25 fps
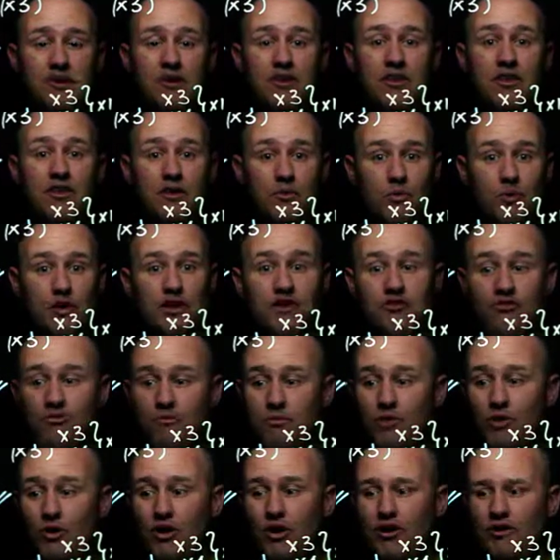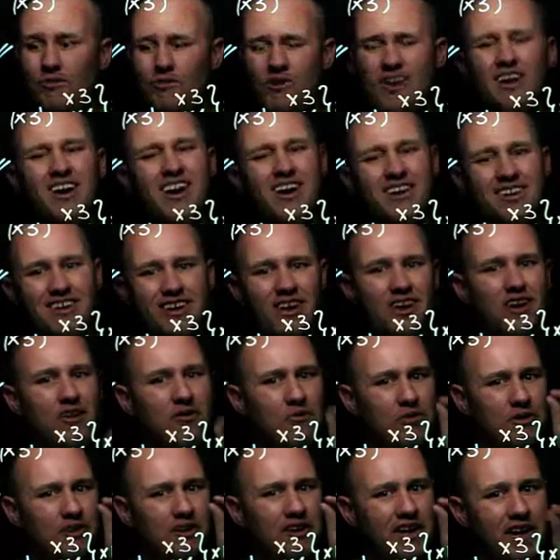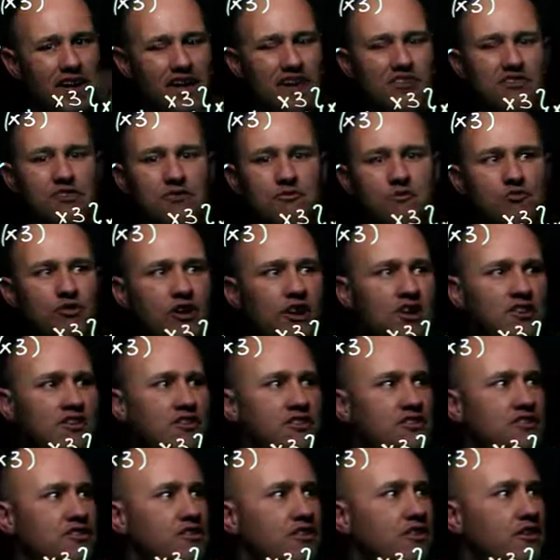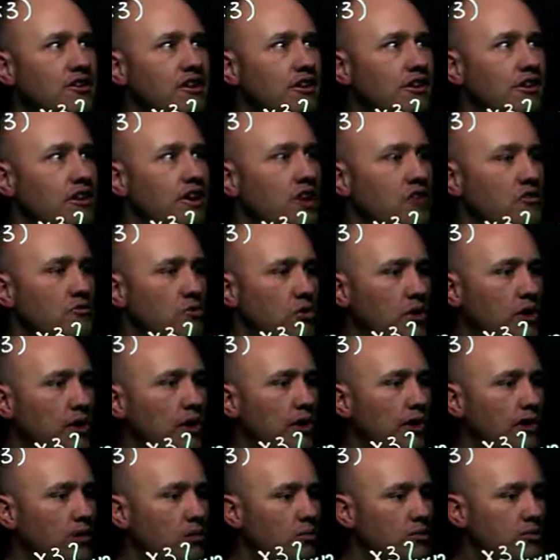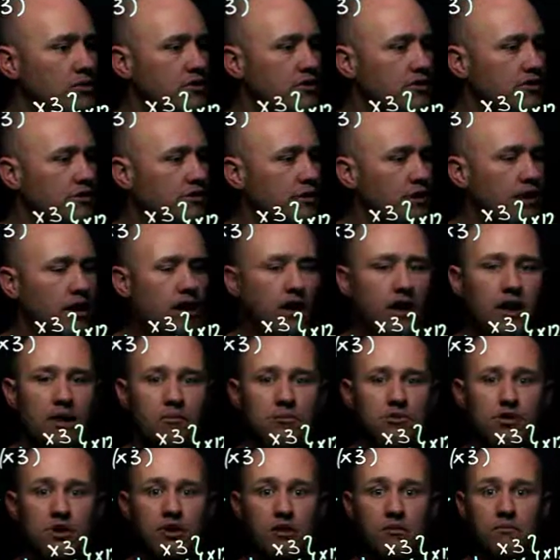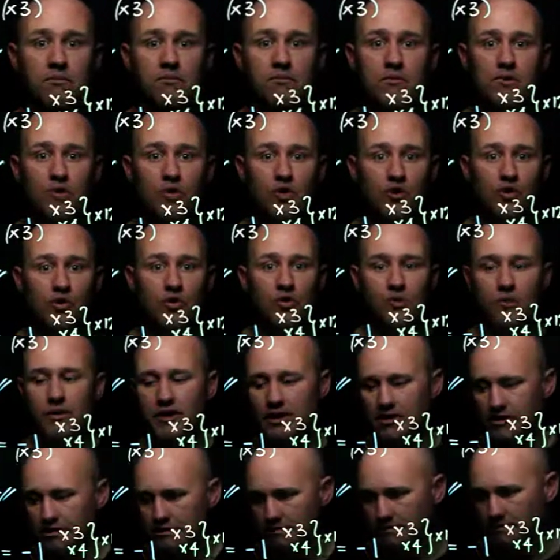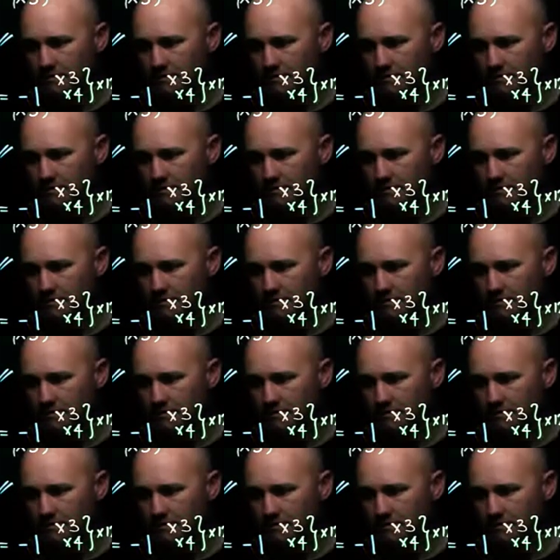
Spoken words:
They're willing to apply them, and with an ounce of practice, that really helps. So all the best.